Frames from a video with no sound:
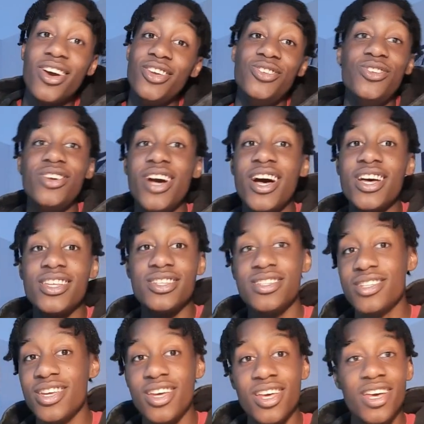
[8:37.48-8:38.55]
you guys,
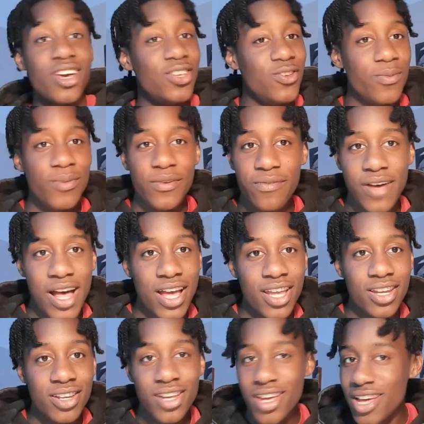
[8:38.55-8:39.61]
you'll be
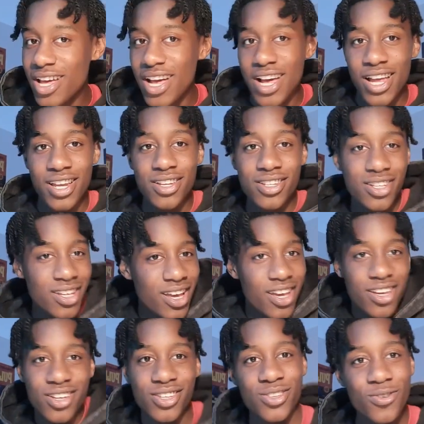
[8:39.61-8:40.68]
fine. And yeah,
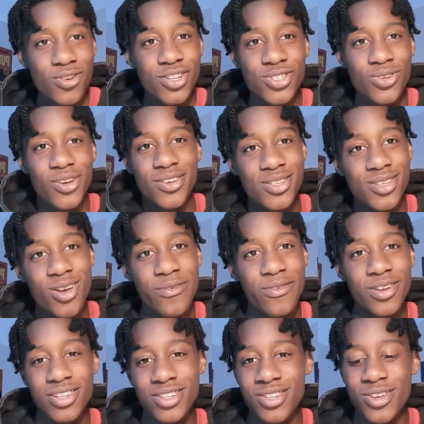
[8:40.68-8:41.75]
you'll enjoy yourself
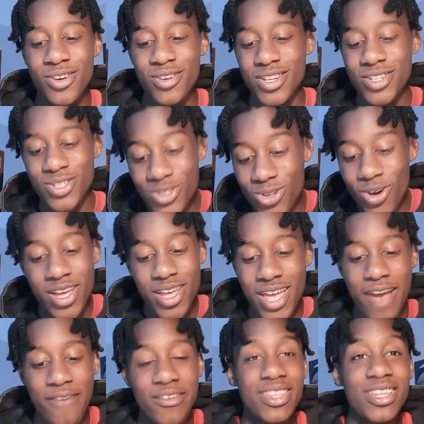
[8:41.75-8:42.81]
and, you know, enjoy
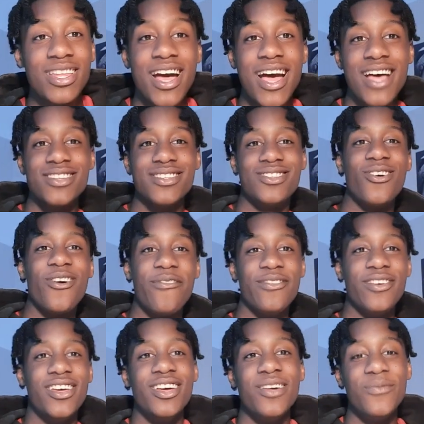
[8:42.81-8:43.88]
everything that has to offer
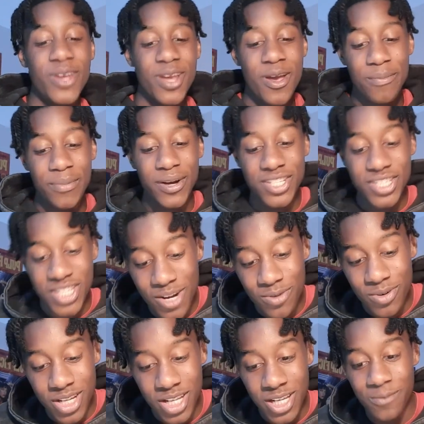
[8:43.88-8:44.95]
it. But
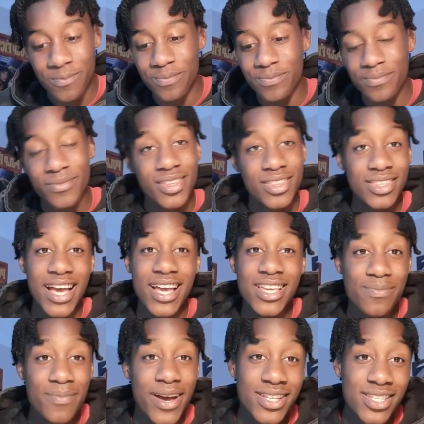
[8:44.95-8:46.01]
generally, that
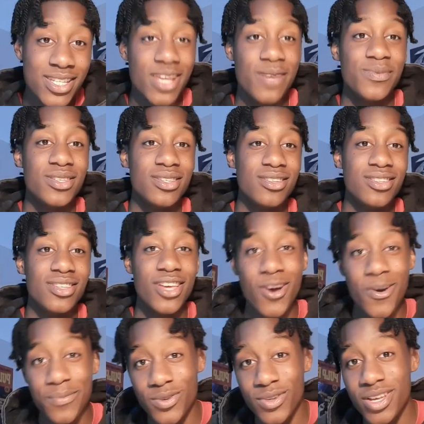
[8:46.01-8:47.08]
is my tips to
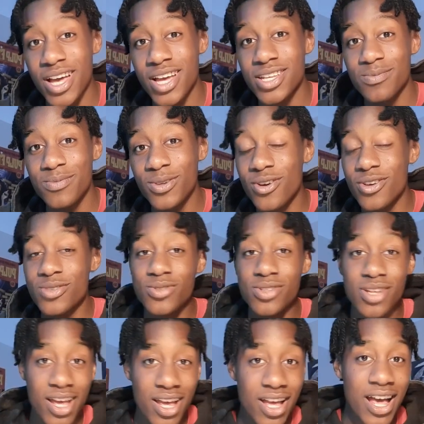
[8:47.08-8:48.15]
help you guys because
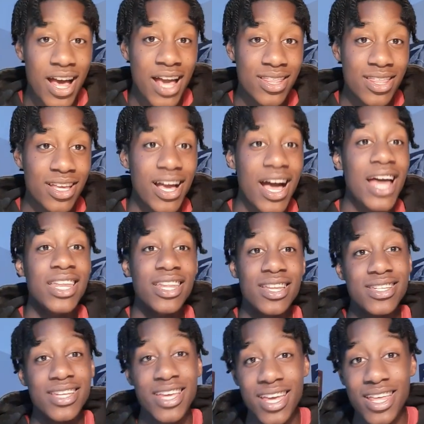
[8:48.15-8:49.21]
I think I needed
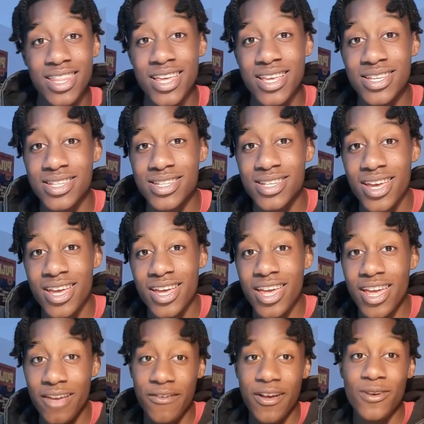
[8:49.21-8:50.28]
to hear this
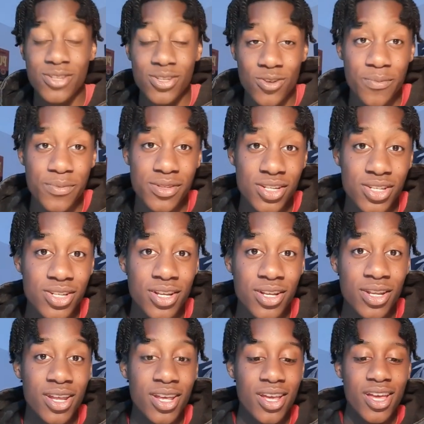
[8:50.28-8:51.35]
if I was in your position